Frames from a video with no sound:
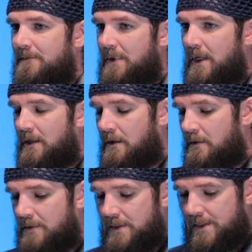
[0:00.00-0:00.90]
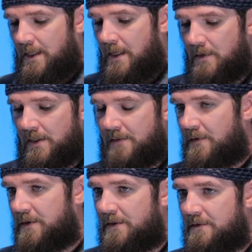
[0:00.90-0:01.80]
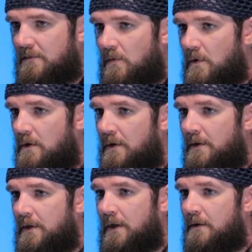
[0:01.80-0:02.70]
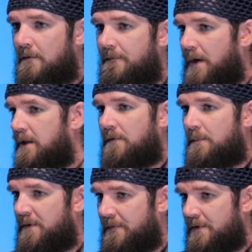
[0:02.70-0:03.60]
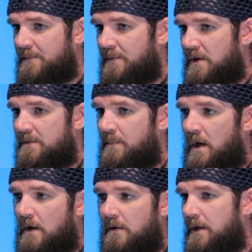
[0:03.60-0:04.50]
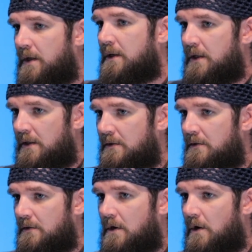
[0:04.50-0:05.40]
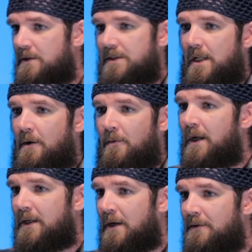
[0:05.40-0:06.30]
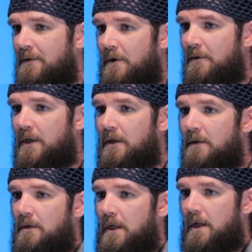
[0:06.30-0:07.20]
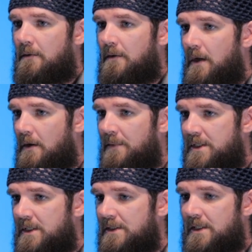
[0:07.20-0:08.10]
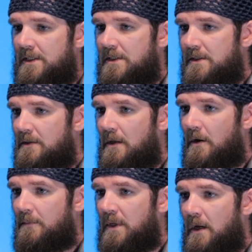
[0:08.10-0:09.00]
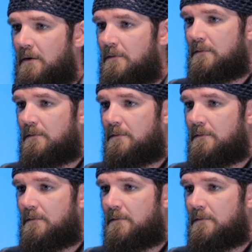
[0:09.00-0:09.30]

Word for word: And you know, it's that risk versus reward. You know, if I give up the first player spot, are they going to get cards that I want down the road? And how much does this help me out?